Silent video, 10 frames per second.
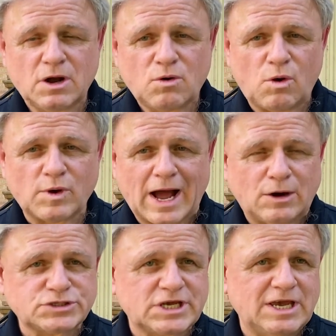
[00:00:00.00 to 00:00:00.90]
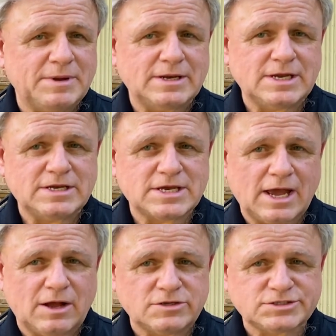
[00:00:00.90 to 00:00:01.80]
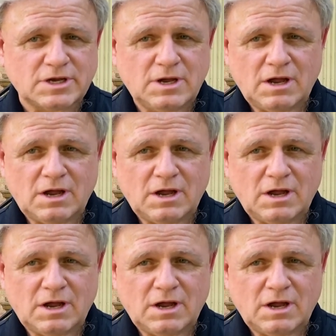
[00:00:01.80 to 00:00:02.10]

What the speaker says: quote, housekeeping details